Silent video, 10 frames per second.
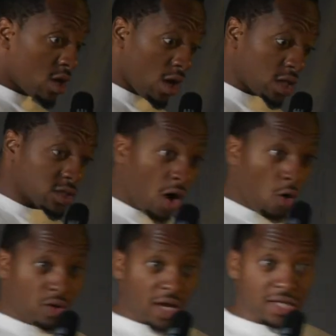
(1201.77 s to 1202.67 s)
Us
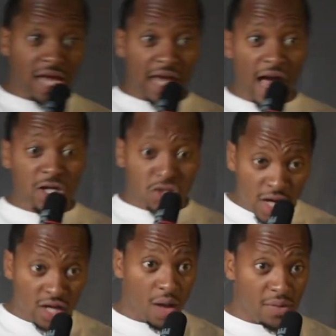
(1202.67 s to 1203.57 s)
old niggas ain't got
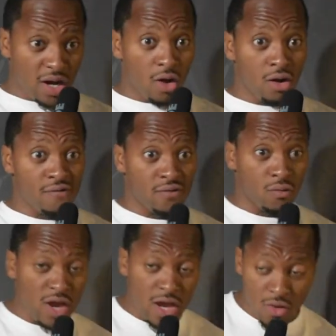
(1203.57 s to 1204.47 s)
shit coming out here for
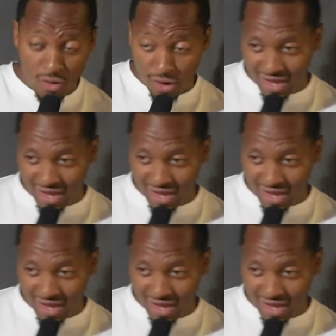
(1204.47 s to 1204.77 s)
real.